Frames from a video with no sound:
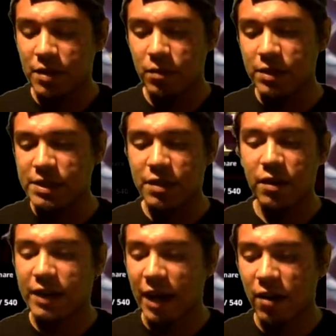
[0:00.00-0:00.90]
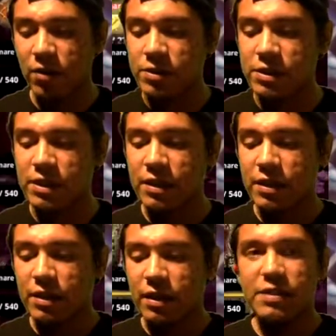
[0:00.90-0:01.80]
what is it called? Carols?
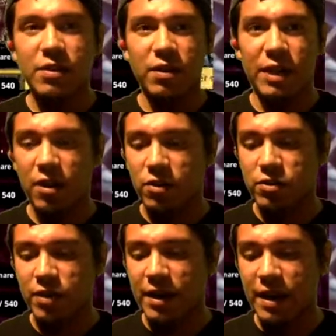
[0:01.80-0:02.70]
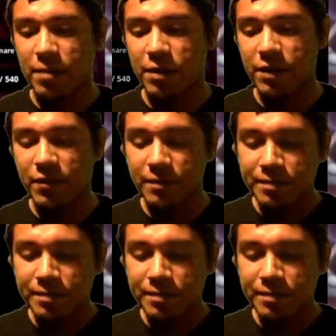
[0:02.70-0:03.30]
It's called Carols, right? I believe.